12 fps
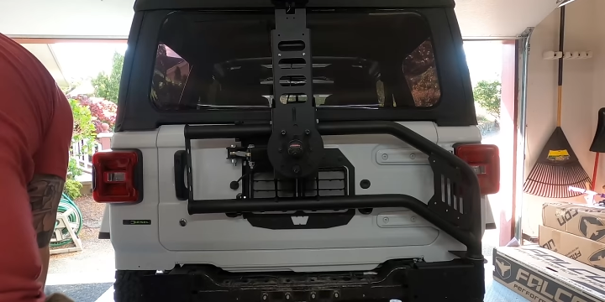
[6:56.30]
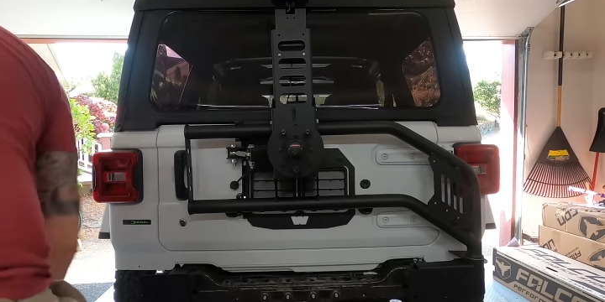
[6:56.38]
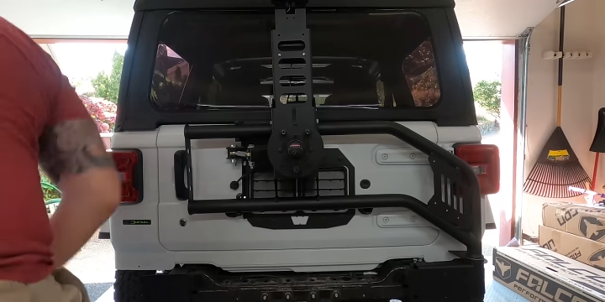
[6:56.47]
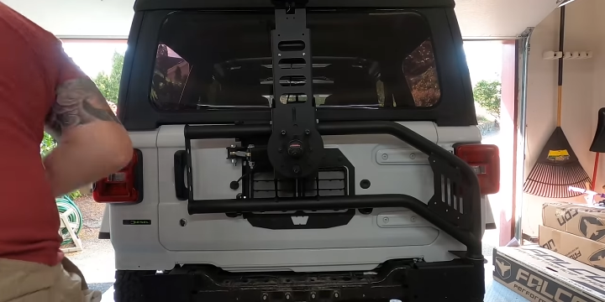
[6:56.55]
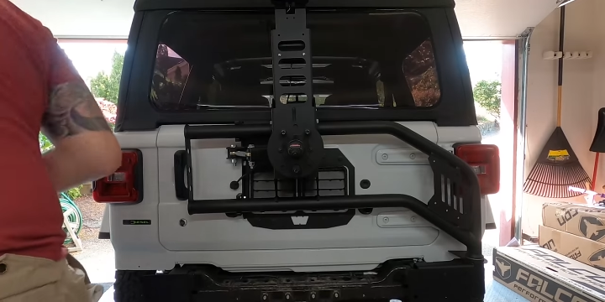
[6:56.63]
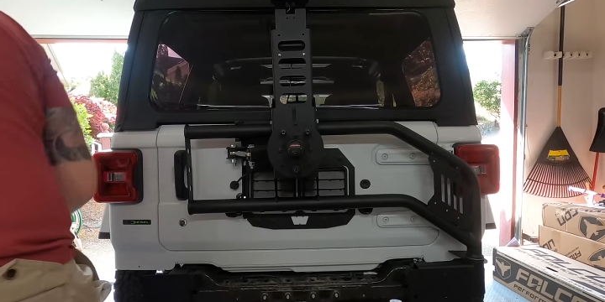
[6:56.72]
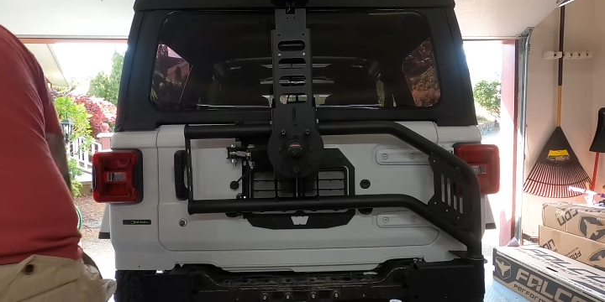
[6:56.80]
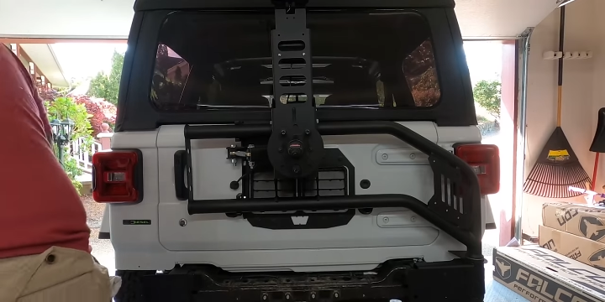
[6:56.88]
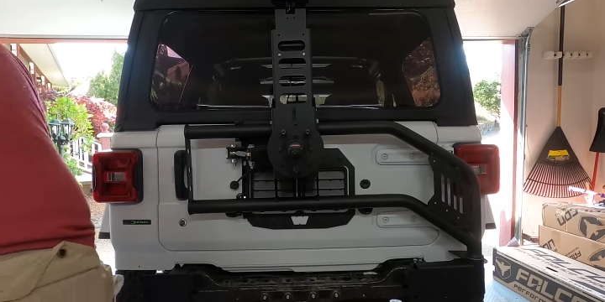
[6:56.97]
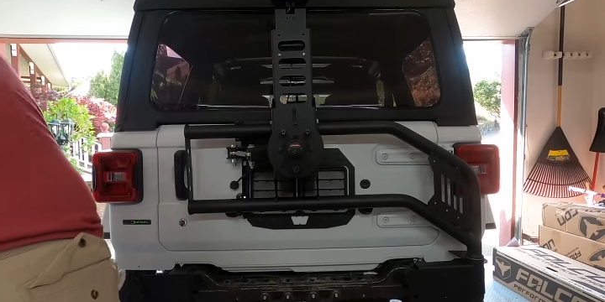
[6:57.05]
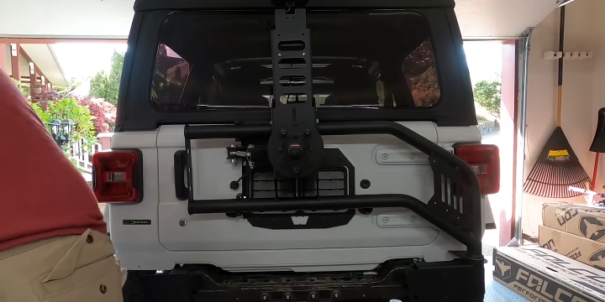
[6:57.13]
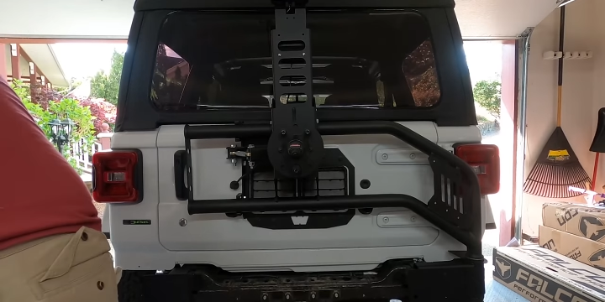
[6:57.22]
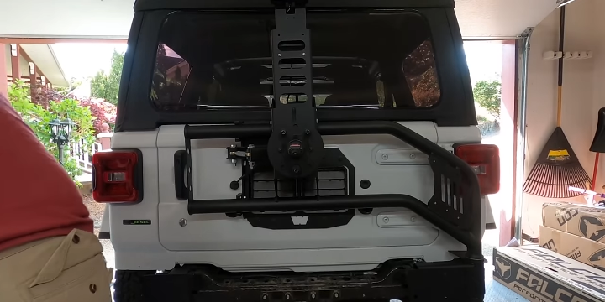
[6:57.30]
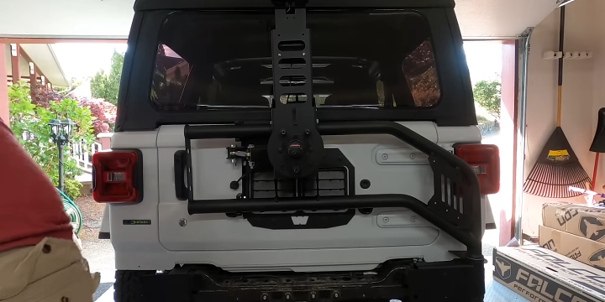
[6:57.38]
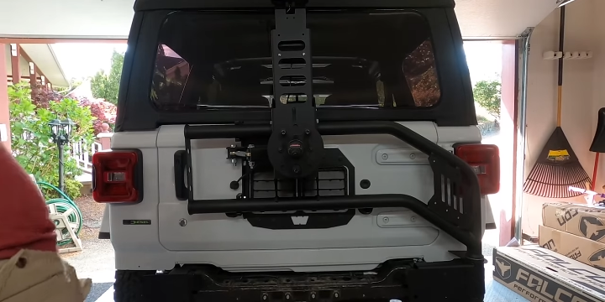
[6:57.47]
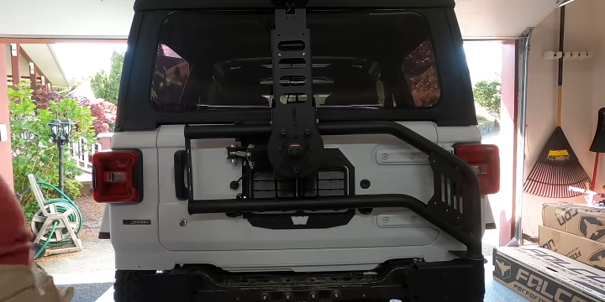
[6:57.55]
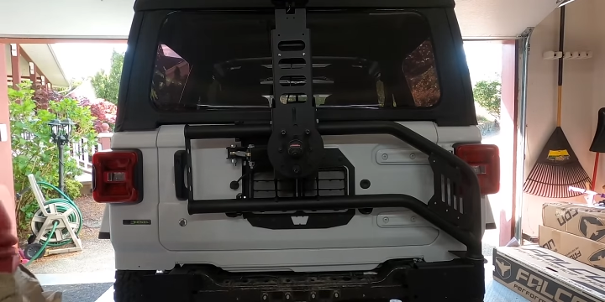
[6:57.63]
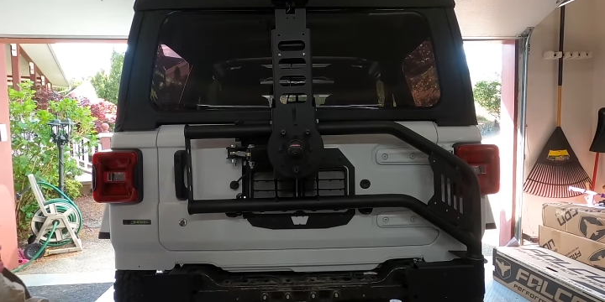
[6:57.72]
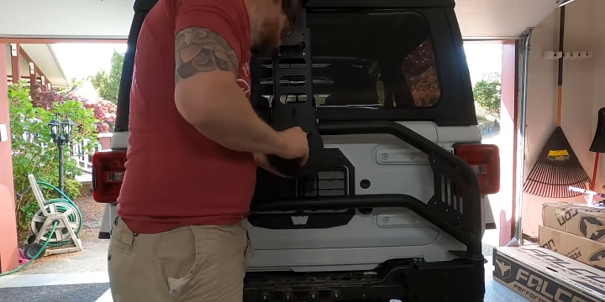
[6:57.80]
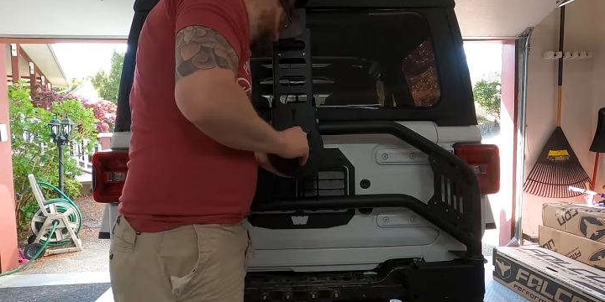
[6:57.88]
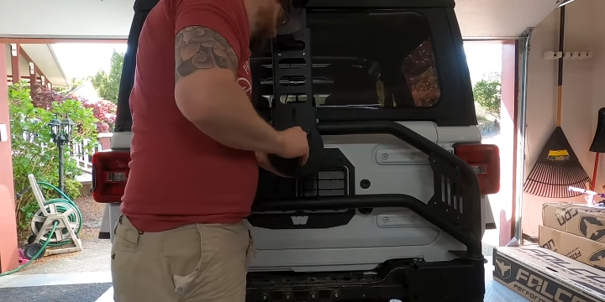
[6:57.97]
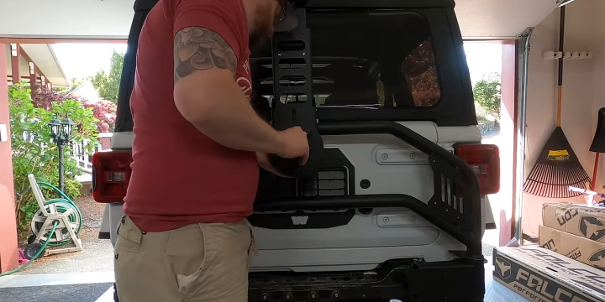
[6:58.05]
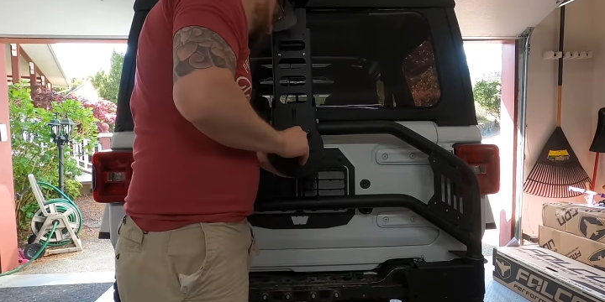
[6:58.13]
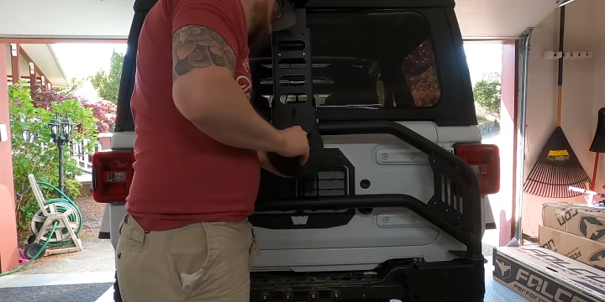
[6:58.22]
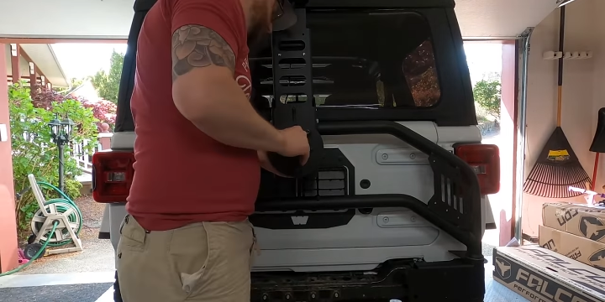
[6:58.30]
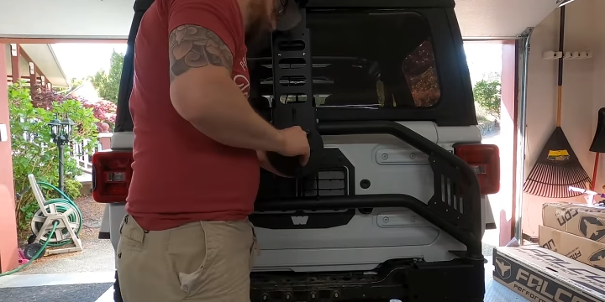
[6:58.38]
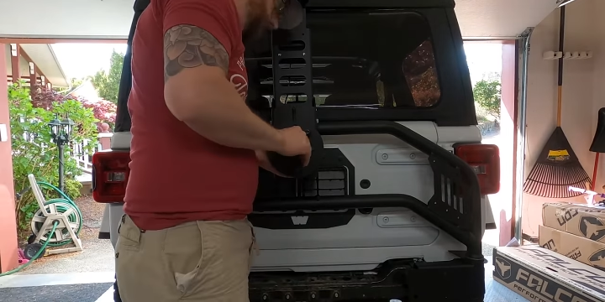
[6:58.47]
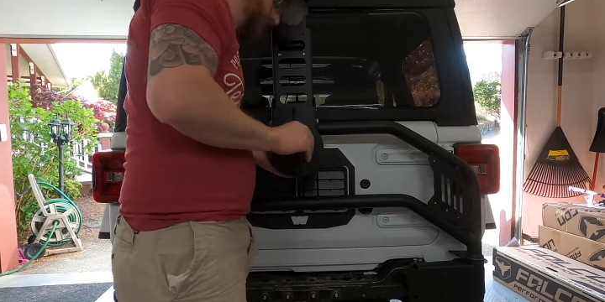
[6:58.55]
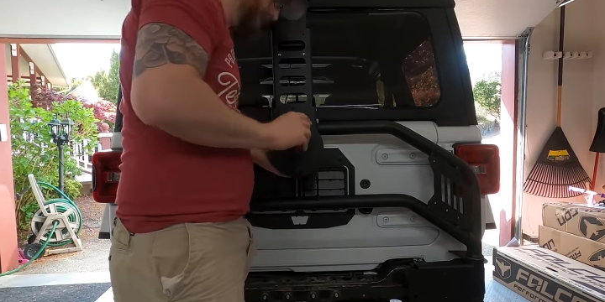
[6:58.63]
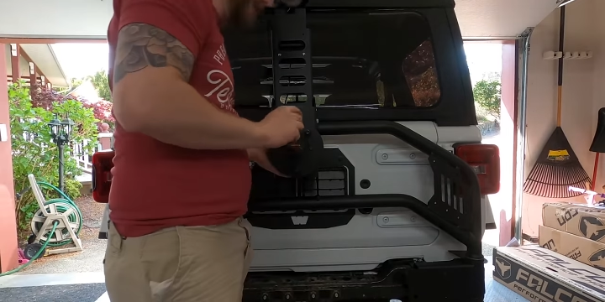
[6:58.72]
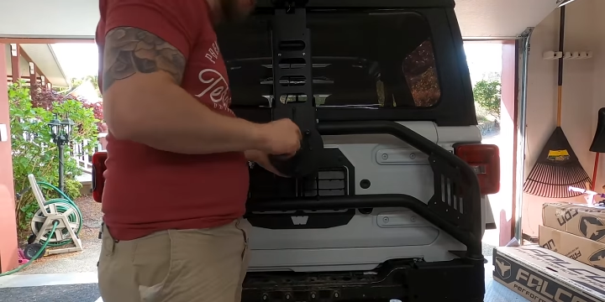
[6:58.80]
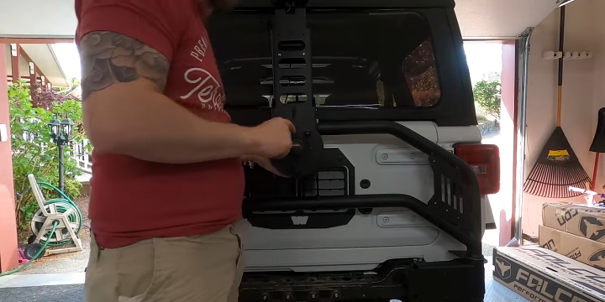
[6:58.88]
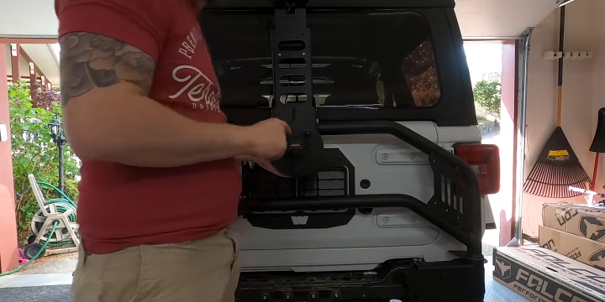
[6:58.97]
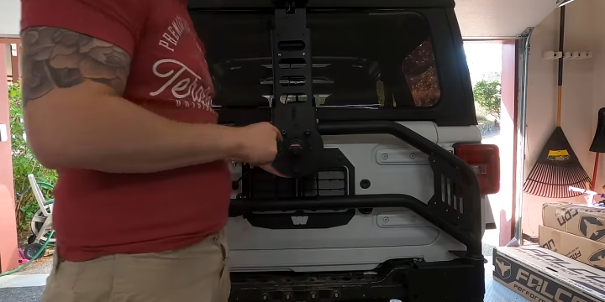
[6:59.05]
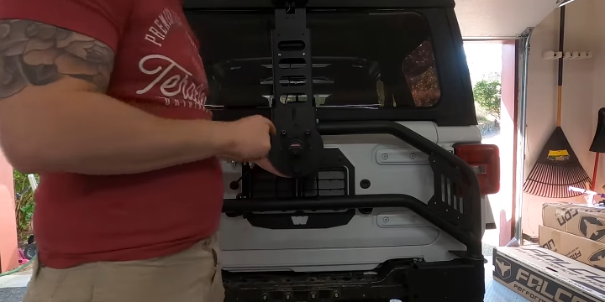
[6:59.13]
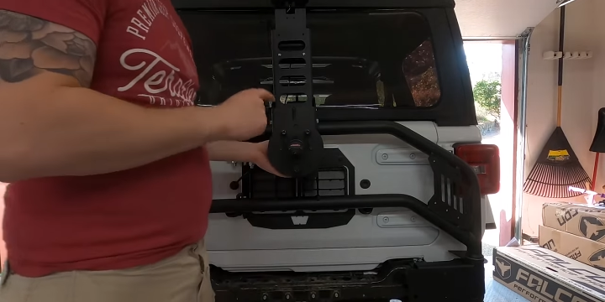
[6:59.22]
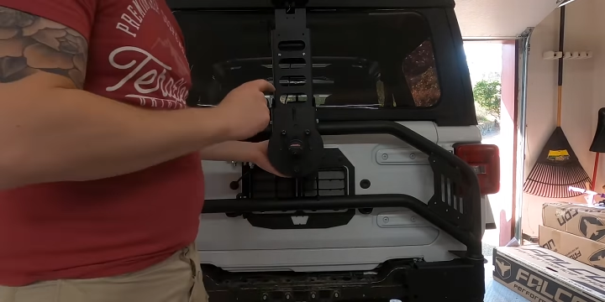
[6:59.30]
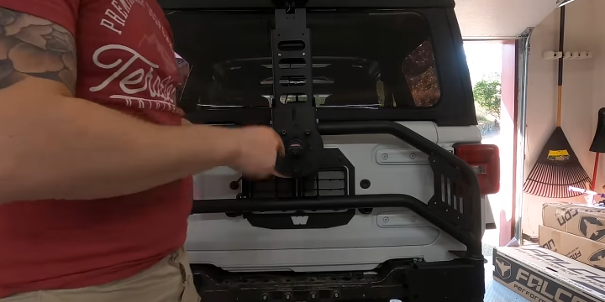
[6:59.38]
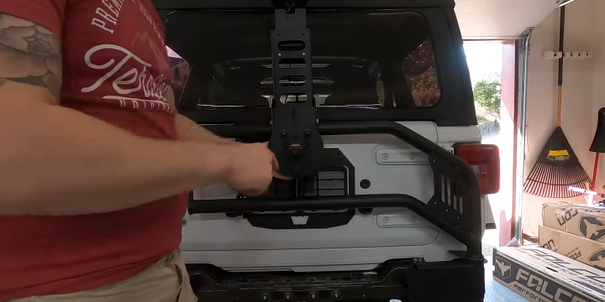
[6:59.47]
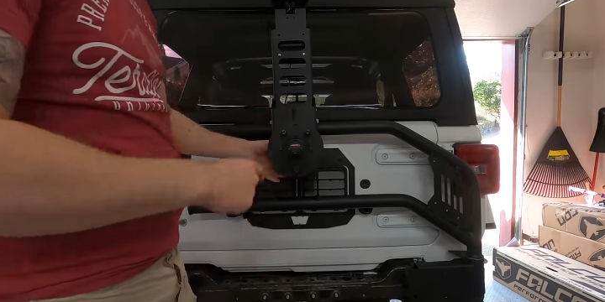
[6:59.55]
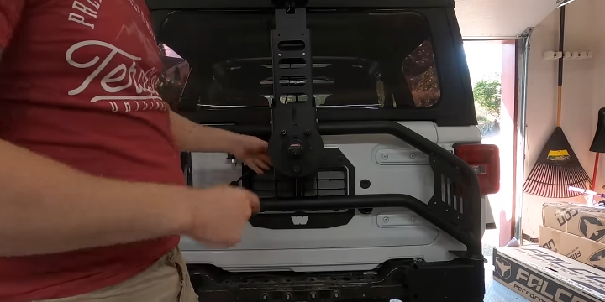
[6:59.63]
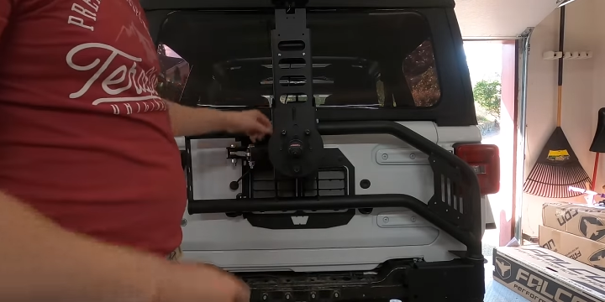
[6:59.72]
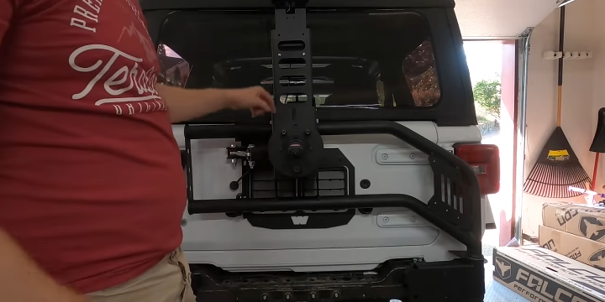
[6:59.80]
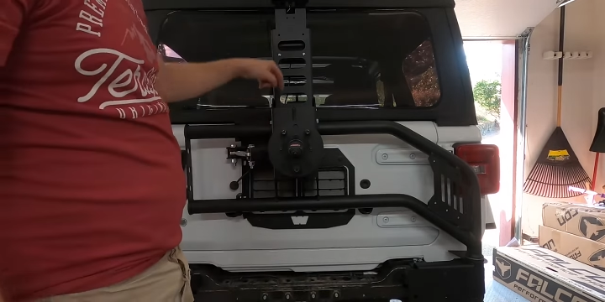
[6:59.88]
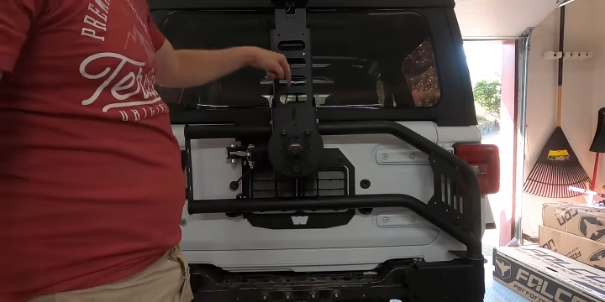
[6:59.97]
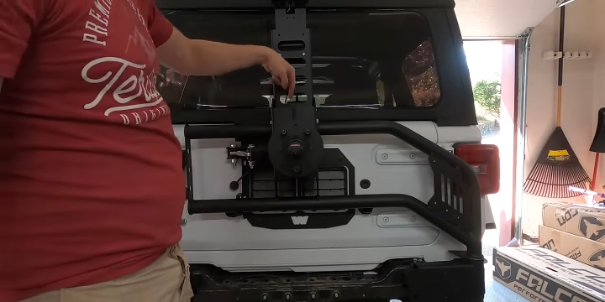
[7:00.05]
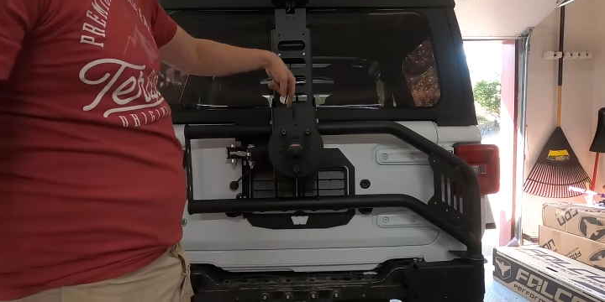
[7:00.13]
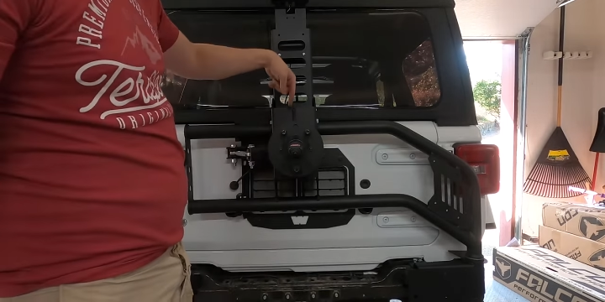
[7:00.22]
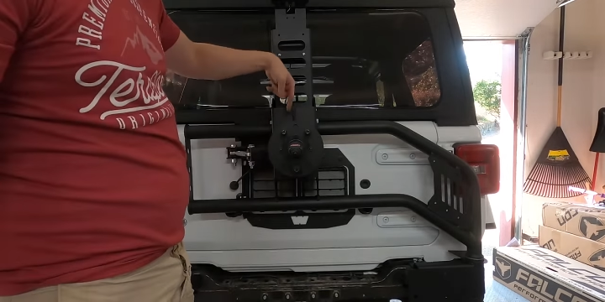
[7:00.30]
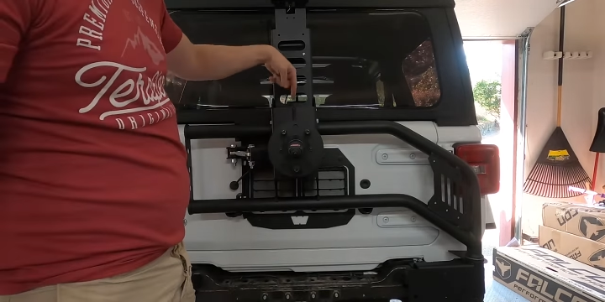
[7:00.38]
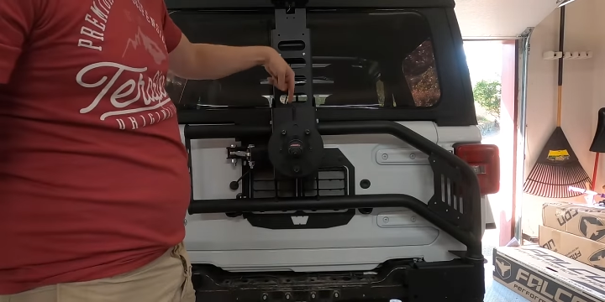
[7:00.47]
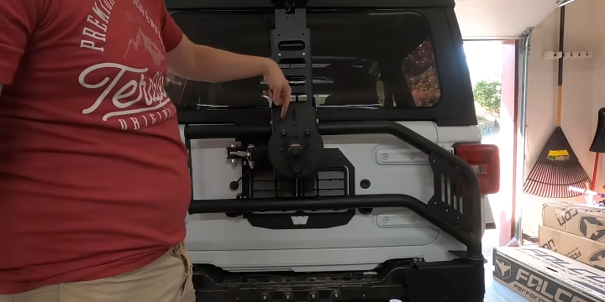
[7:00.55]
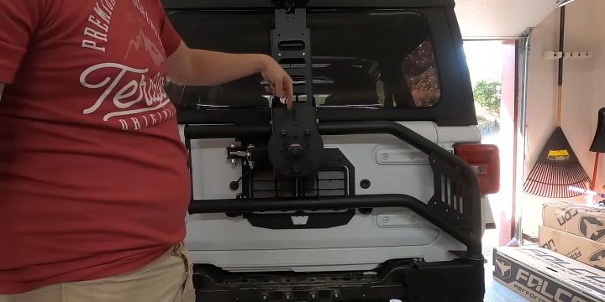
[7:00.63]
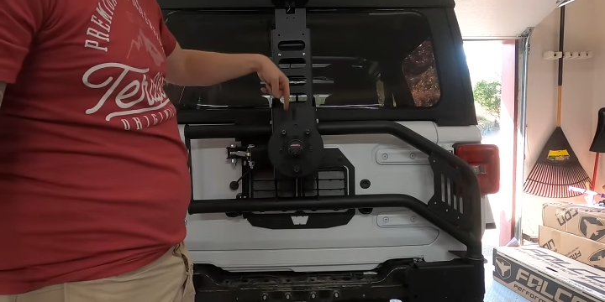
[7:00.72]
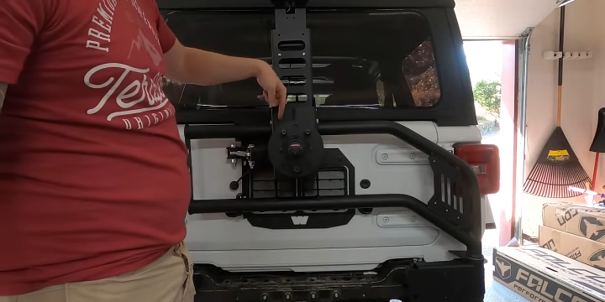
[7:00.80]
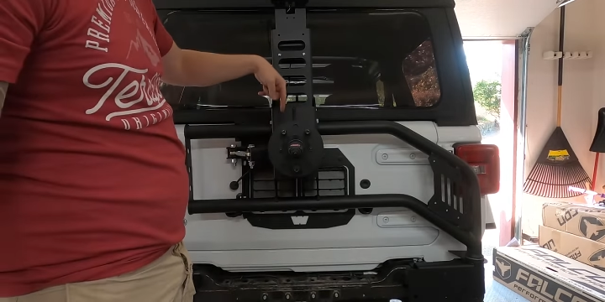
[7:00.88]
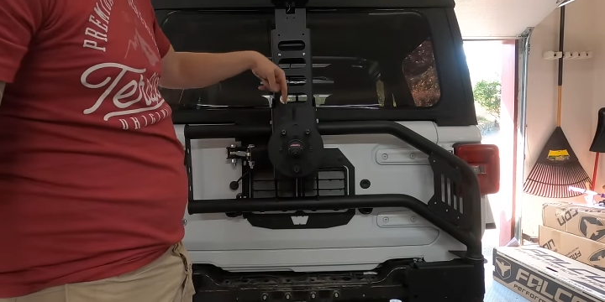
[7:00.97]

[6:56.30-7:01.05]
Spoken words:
(no speaker visible)